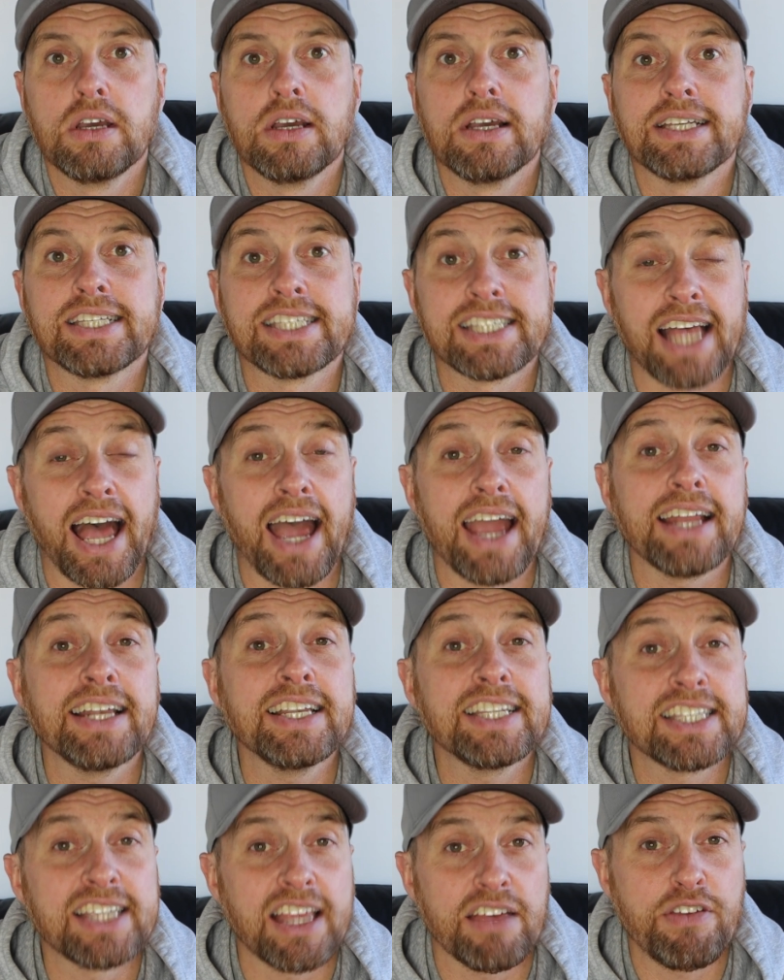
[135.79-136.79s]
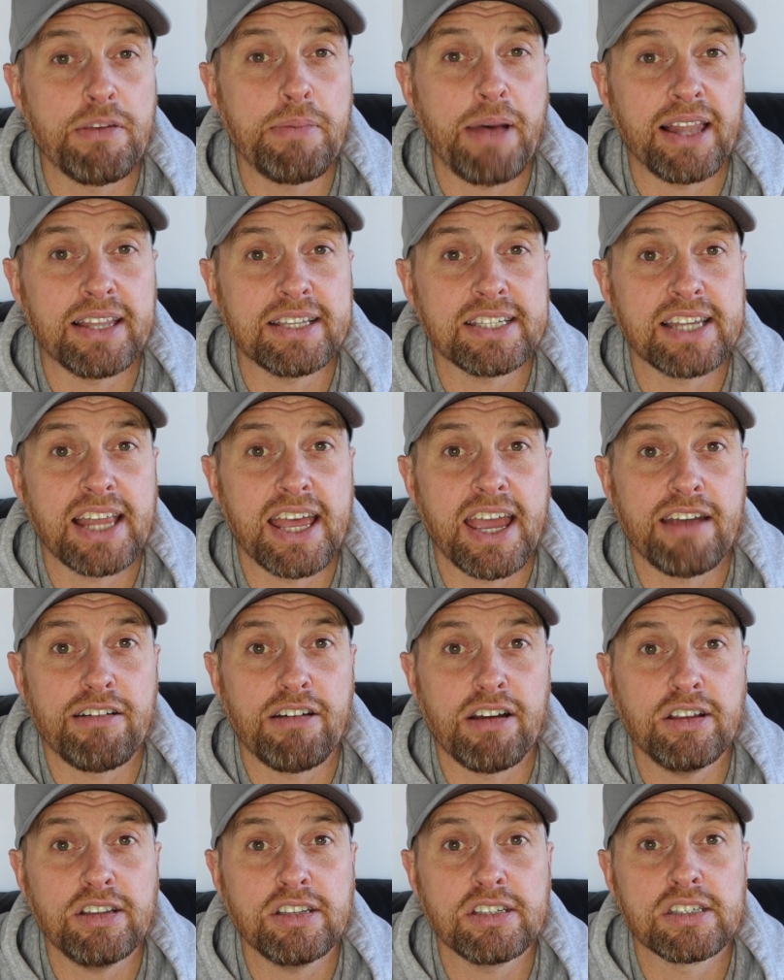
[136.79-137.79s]
signed Seve
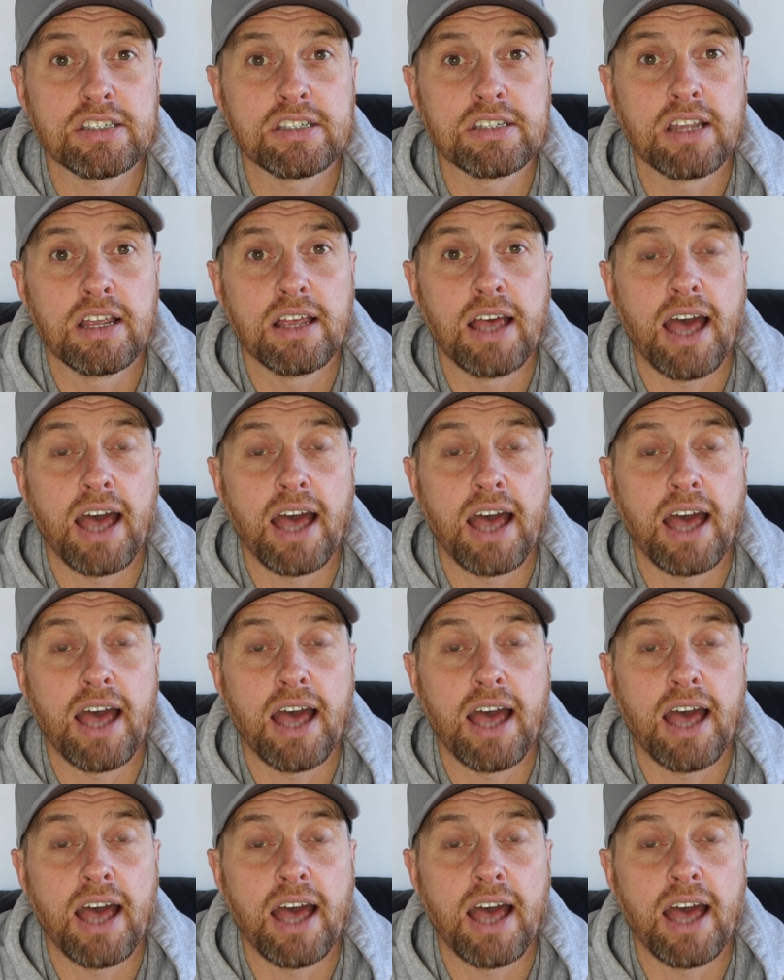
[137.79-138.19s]
Ballesteros